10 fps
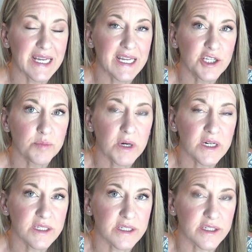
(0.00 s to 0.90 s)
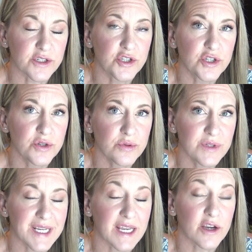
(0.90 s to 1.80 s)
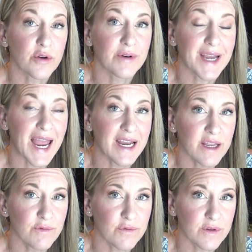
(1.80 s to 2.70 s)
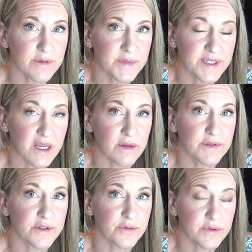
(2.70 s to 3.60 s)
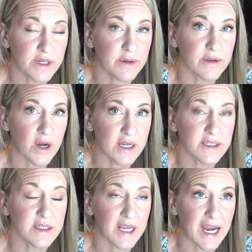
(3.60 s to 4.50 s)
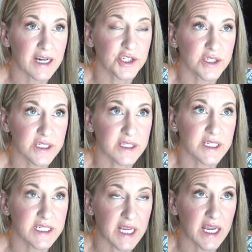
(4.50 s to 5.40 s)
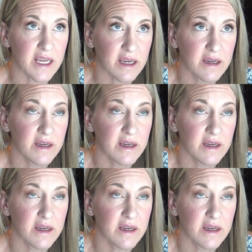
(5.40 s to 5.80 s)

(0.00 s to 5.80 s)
Each person is choosing and creating for themselves through their thoughts and the actions that they take.